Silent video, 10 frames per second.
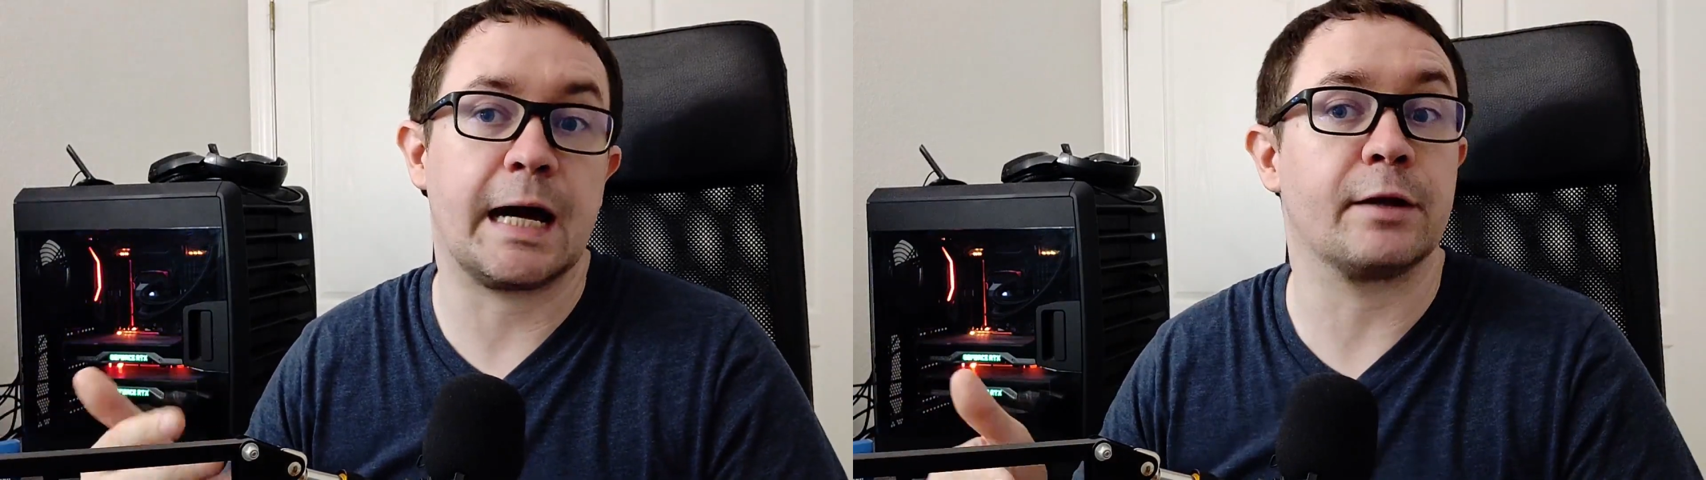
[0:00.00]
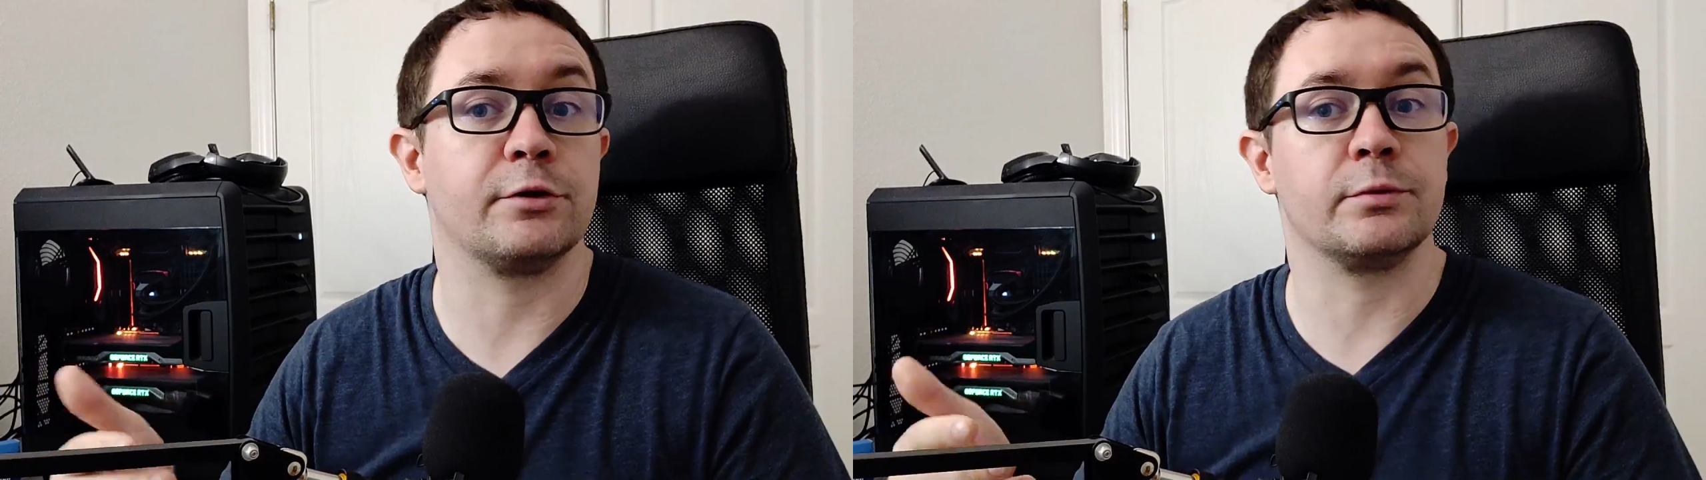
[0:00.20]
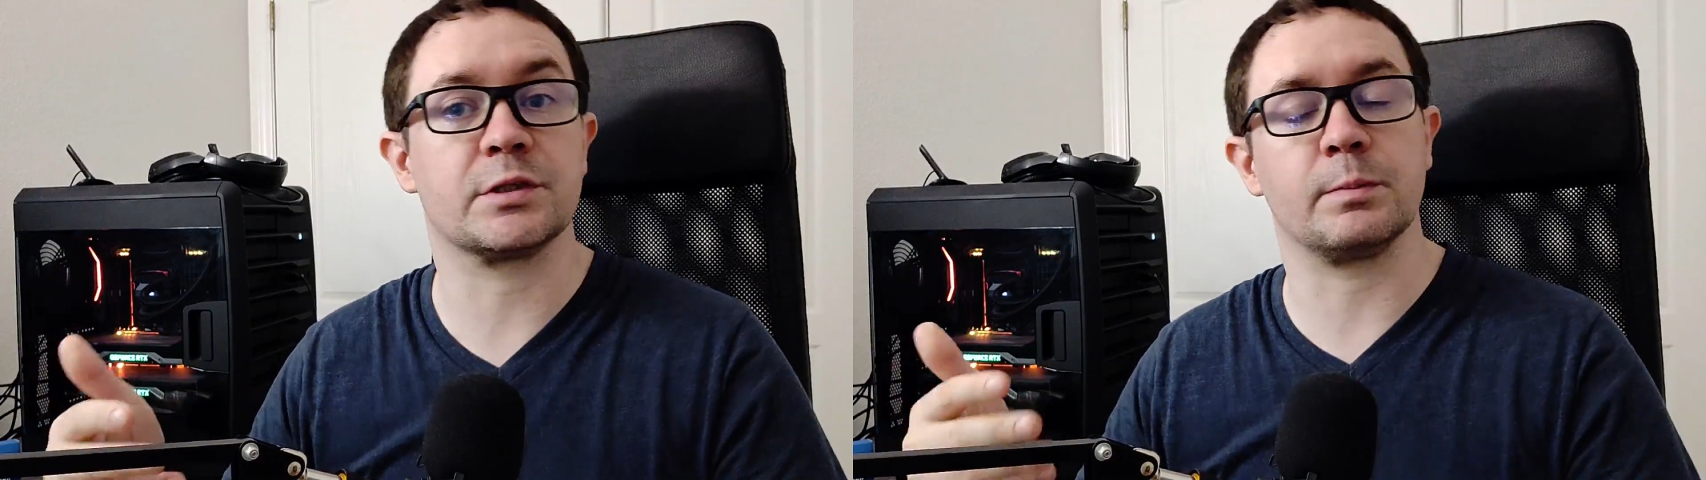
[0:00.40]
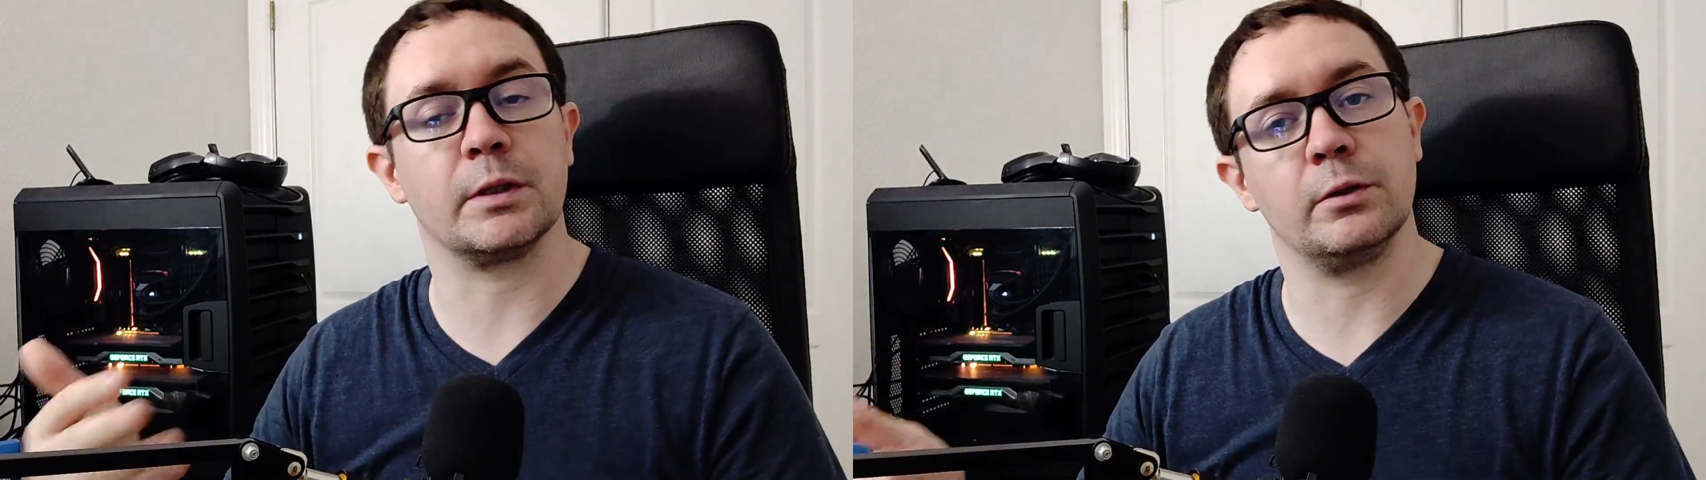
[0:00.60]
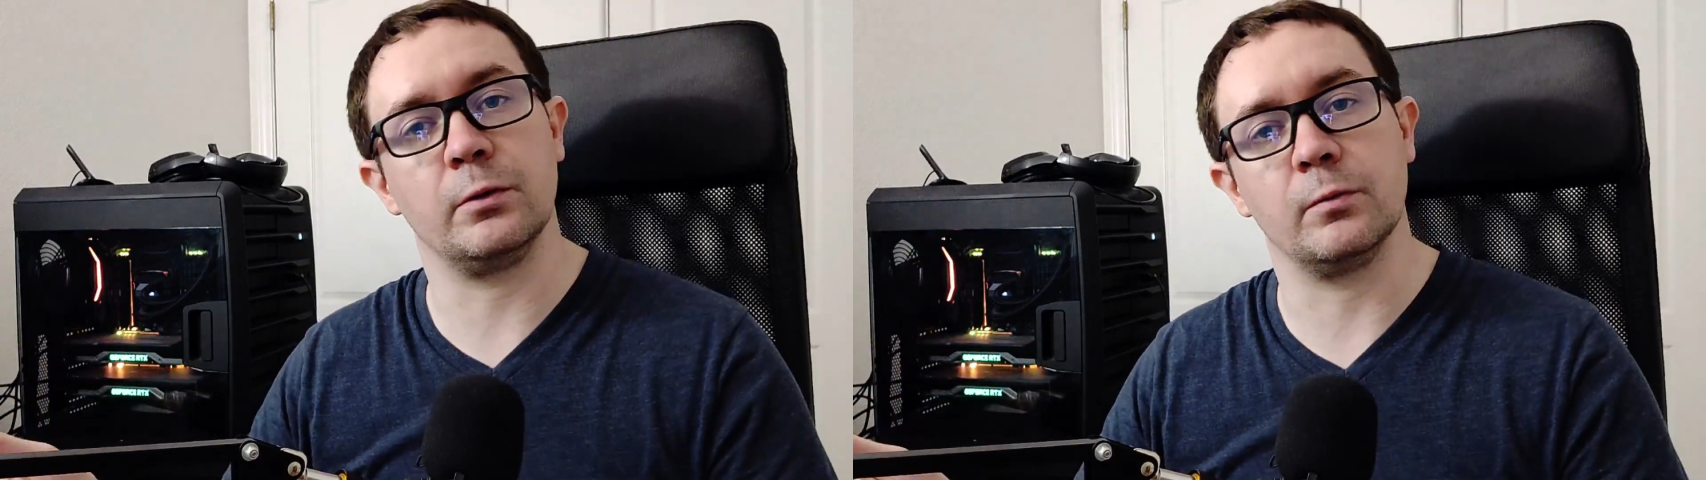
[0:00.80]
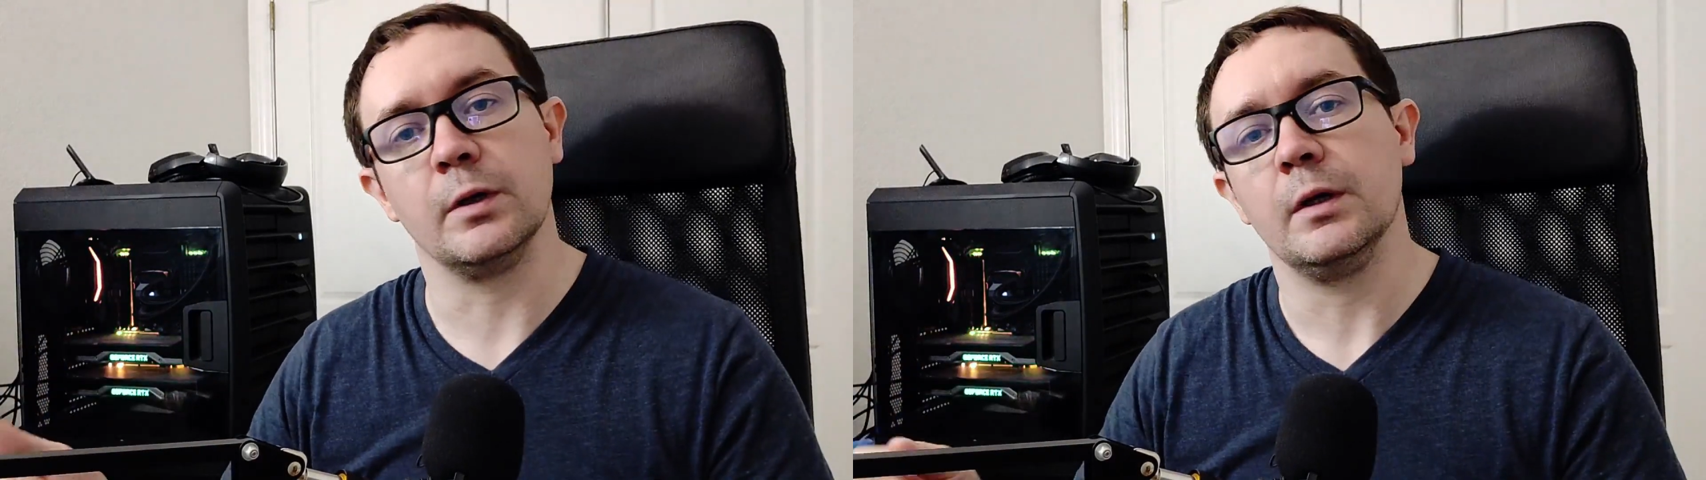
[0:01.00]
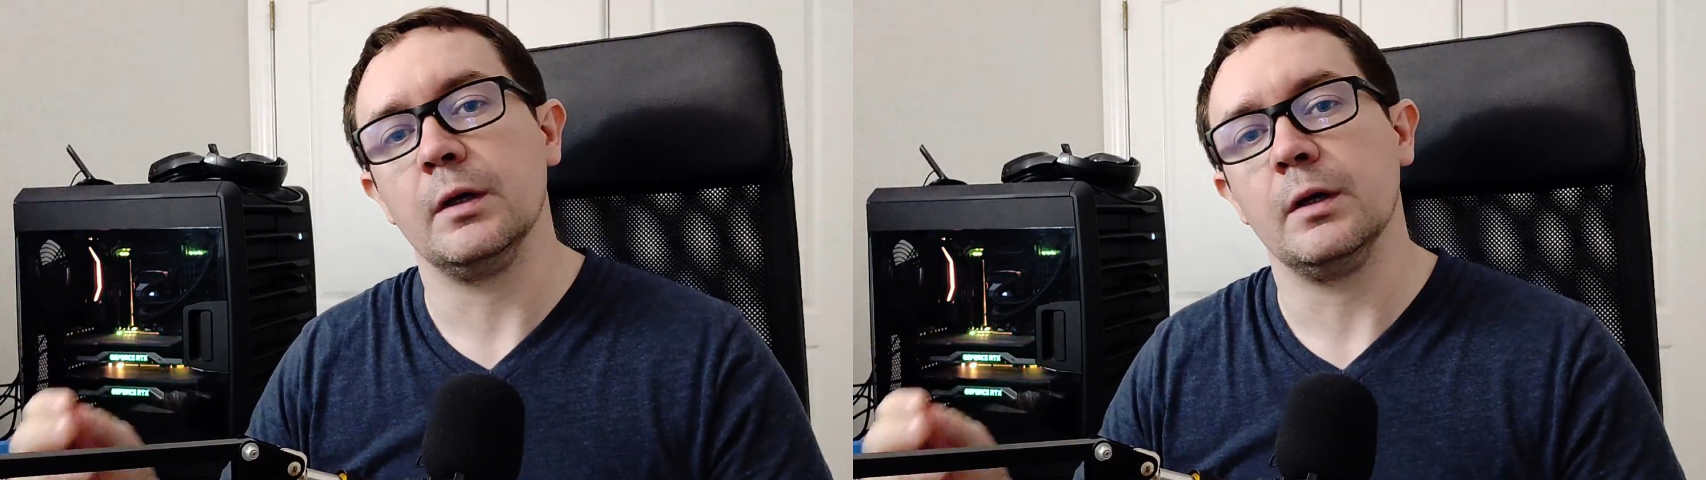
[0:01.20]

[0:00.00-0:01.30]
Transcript: how to do something new.